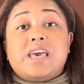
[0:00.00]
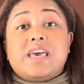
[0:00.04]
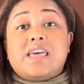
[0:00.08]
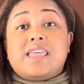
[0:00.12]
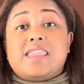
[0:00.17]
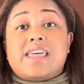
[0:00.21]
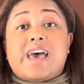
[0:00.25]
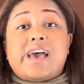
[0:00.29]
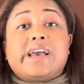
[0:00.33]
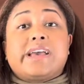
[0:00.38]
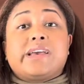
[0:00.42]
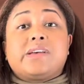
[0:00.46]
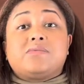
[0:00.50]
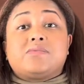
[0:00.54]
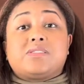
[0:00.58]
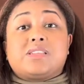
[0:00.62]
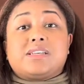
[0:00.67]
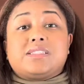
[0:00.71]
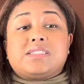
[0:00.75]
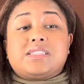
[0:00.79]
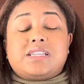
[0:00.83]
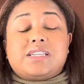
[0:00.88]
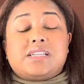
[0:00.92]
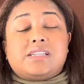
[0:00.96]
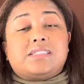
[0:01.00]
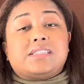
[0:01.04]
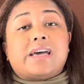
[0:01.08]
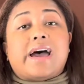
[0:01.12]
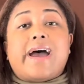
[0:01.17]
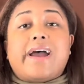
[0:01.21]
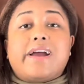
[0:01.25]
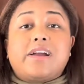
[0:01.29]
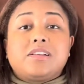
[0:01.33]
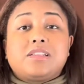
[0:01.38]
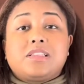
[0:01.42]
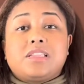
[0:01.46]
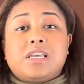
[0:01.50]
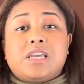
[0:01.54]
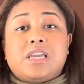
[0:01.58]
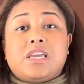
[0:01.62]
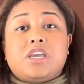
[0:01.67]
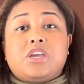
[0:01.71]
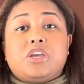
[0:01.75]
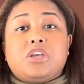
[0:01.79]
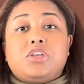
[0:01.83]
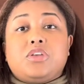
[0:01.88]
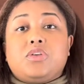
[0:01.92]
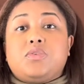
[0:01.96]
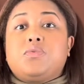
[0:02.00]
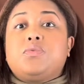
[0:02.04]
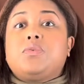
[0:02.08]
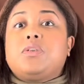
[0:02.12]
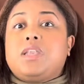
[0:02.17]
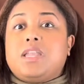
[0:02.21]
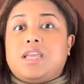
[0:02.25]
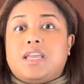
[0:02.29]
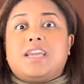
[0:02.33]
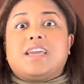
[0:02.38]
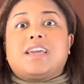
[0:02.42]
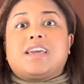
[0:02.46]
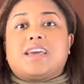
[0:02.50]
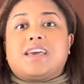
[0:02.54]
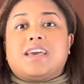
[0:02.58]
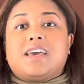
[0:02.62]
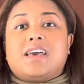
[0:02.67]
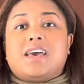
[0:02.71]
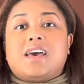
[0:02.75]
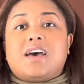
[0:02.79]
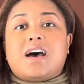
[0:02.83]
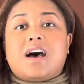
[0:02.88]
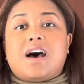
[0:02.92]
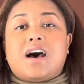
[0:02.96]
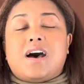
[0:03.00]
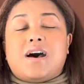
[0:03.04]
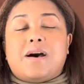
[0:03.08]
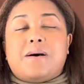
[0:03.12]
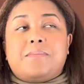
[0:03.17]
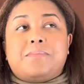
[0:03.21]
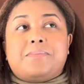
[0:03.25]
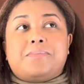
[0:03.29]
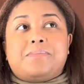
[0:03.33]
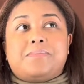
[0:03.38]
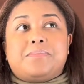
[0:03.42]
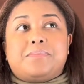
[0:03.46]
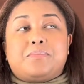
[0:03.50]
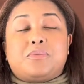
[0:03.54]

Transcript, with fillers: that gives us an entirely unique um,